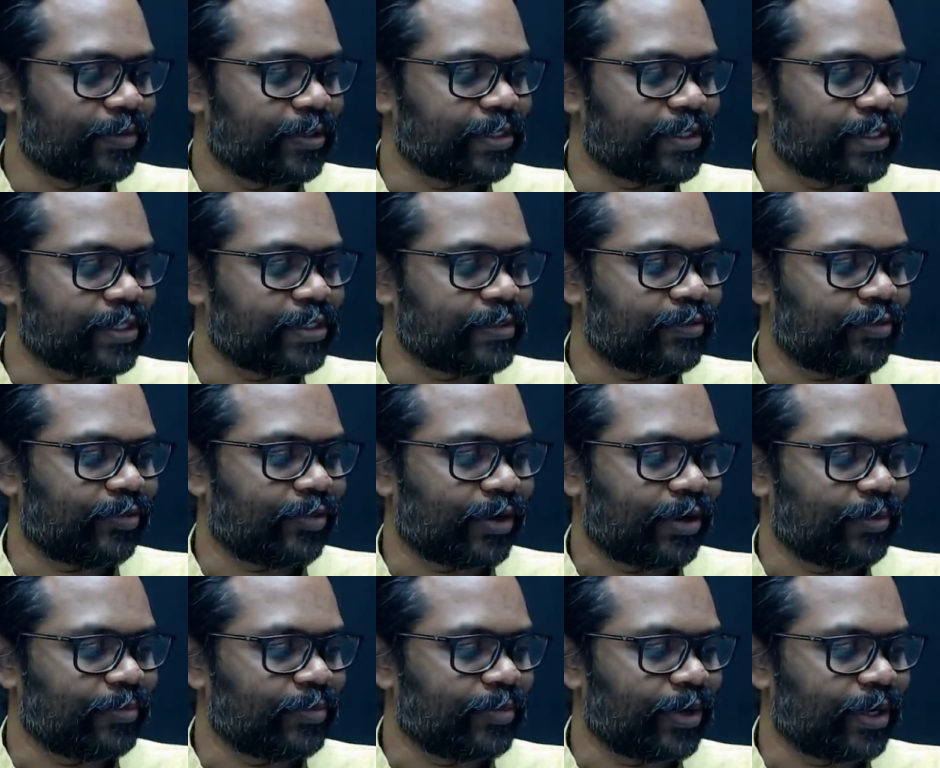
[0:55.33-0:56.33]
This is
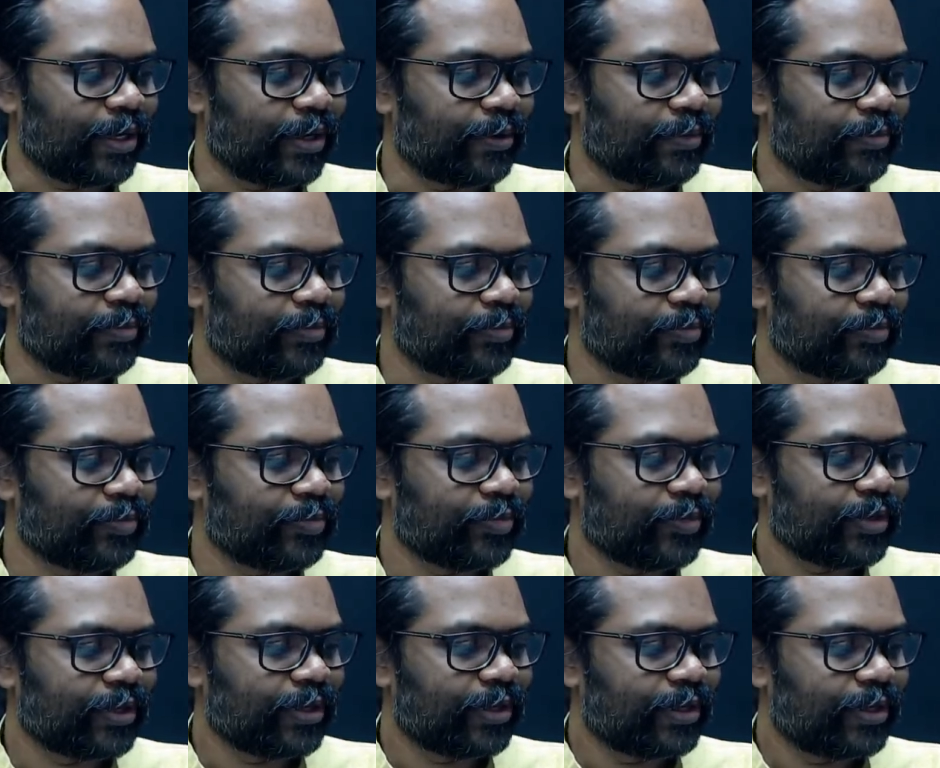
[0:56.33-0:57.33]
from
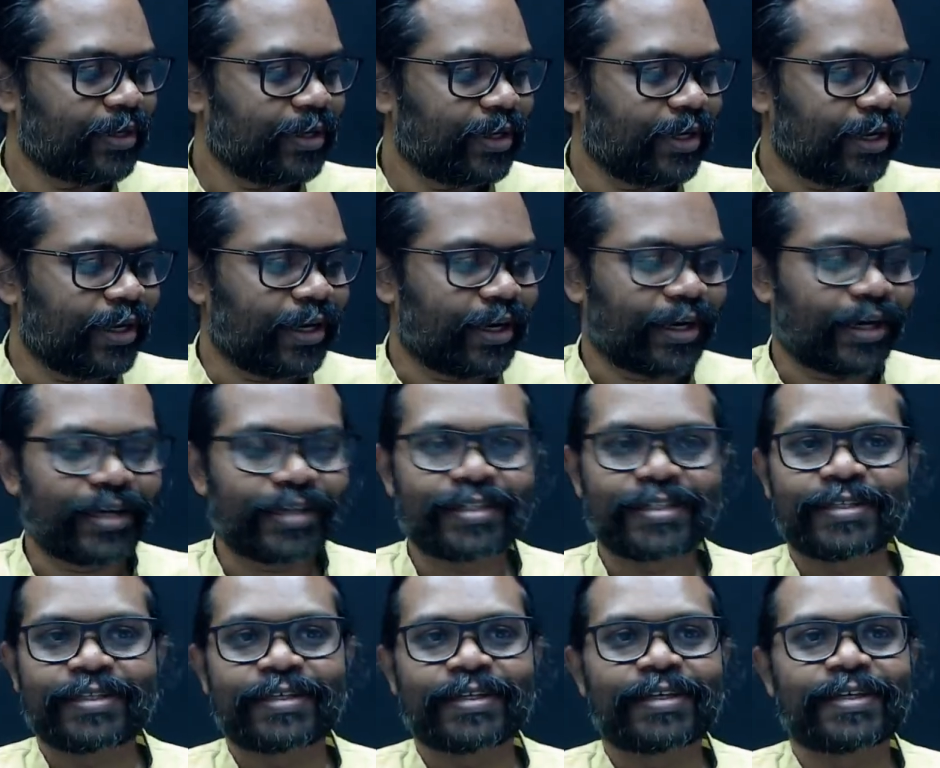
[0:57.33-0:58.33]

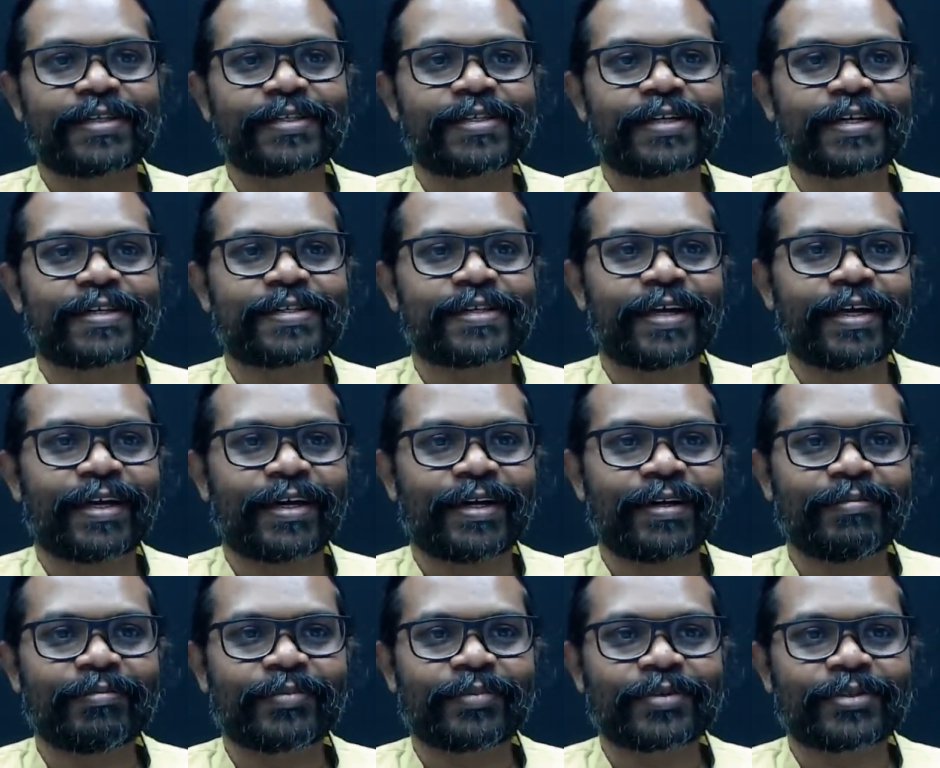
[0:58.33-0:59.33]
Harsh Saxena.
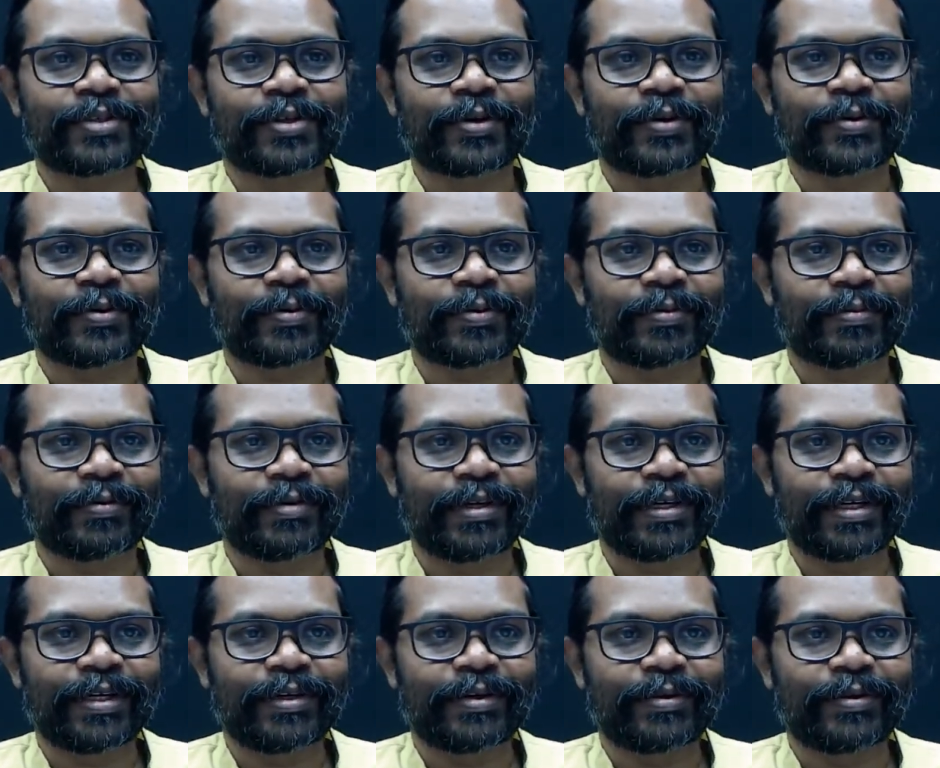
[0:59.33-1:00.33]
So
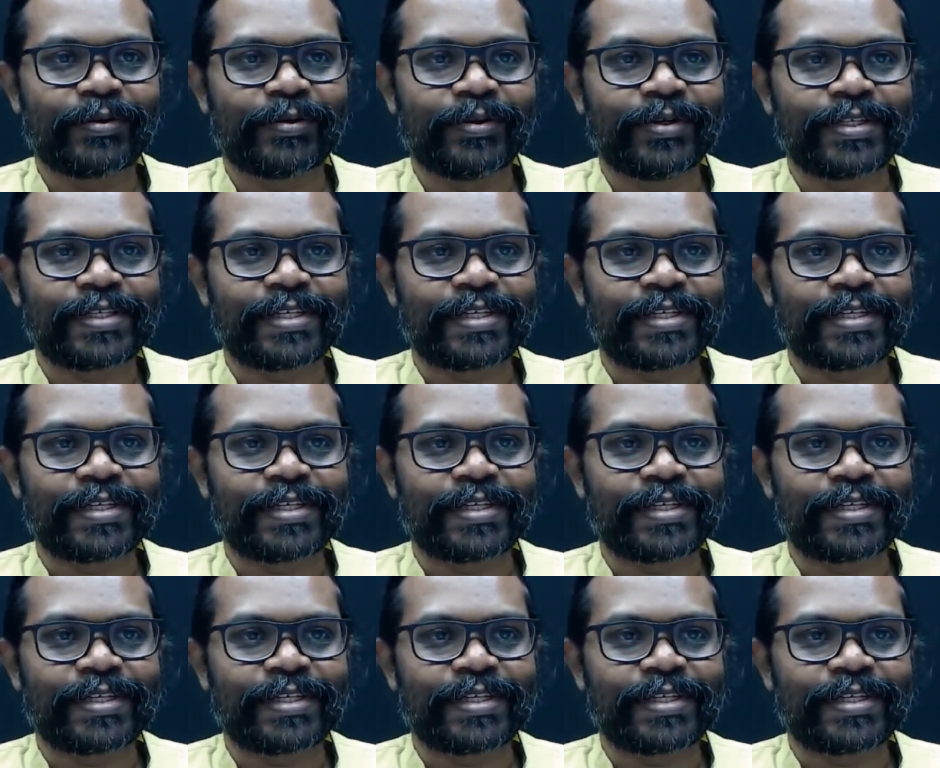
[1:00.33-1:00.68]
who's